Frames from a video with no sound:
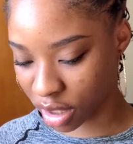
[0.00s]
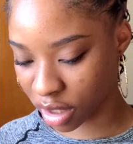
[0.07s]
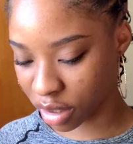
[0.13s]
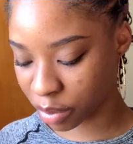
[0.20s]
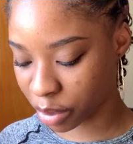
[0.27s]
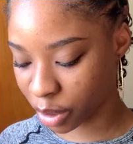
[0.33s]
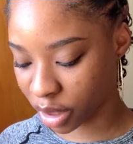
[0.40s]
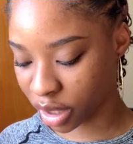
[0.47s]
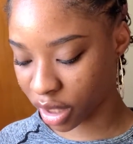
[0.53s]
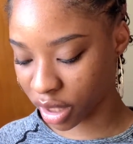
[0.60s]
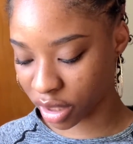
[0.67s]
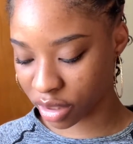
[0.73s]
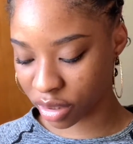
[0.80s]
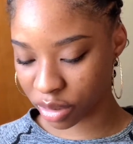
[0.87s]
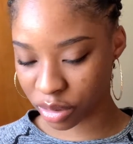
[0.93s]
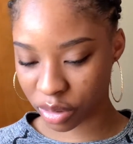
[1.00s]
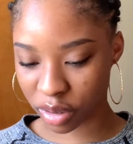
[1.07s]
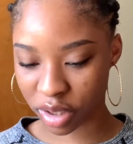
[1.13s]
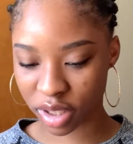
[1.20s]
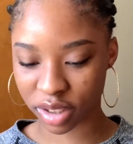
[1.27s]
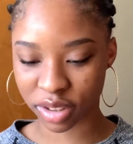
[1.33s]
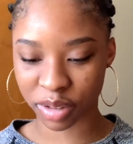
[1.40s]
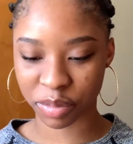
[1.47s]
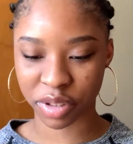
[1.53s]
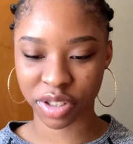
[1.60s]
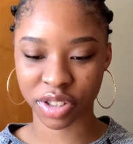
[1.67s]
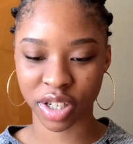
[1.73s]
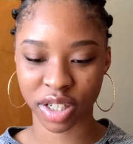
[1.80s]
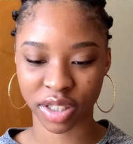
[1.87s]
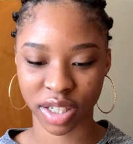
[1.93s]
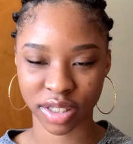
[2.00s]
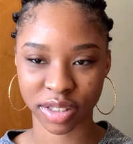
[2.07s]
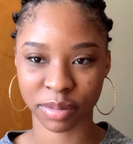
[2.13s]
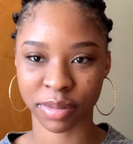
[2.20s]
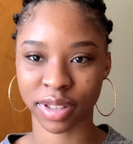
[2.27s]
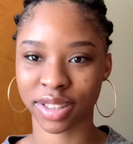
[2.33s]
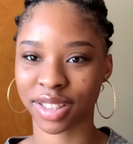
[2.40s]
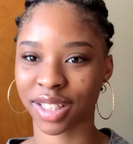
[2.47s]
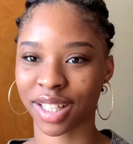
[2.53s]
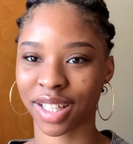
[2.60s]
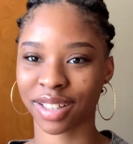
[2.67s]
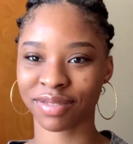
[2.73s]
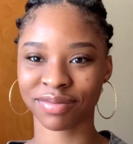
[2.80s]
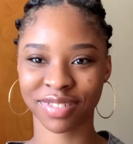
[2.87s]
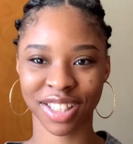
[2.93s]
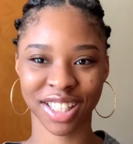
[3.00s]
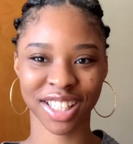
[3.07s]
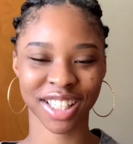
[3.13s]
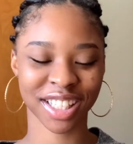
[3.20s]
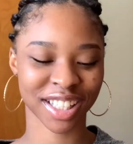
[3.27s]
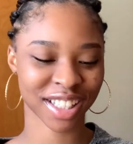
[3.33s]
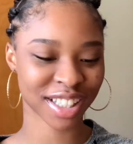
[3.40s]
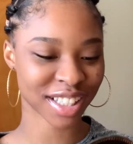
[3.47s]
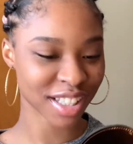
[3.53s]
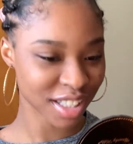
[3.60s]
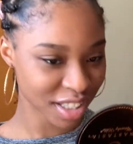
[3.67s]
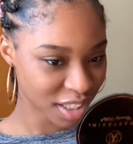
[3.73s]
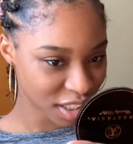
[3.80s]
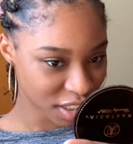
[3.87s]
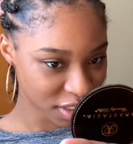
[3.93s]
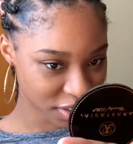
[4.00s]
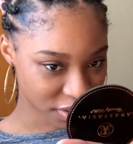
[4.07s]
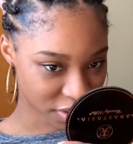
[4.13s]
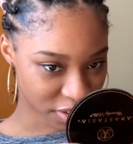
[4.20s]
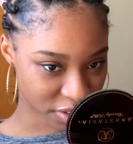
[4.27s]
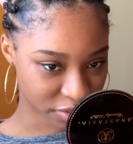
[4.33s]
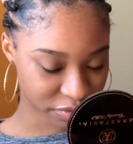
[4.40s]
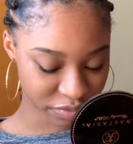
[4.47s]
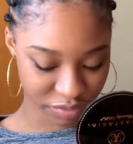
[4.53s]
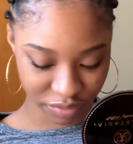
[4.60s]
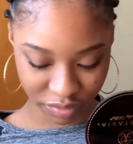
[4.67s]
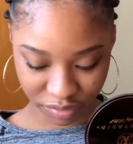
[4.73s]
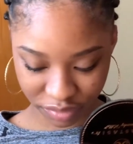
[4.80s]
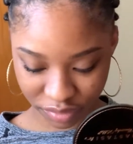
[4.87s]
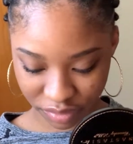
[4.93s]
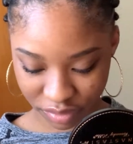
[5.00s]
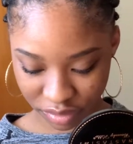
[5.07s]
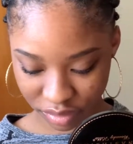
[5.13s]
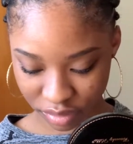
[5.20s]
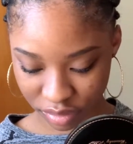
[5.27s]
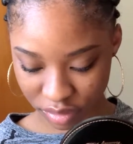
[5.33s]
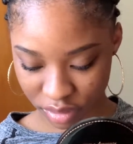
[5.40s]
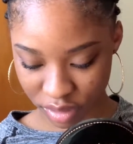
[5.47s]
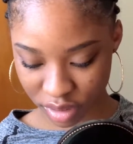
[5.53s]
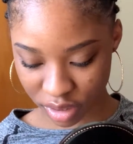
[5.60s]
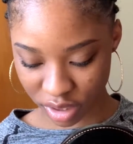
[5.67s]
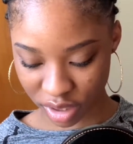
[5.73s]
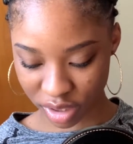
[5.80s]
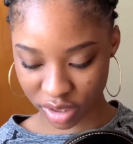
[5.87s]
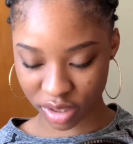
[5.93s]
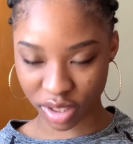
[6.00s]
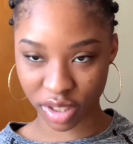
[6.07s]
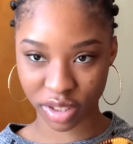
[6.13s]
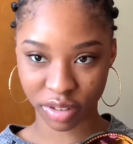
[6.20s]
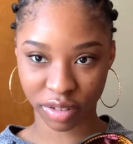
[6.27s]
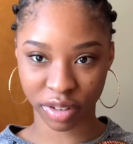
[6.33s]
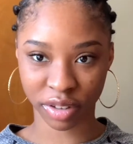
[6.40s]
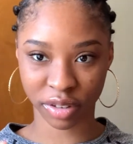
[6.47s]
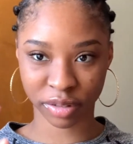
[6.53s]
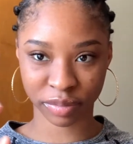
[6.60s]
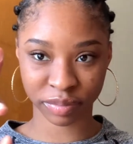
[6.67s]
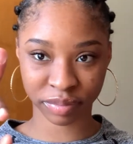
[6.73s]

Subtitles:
putting edge control on, so I'm gonna try not to be today. So I just take a little,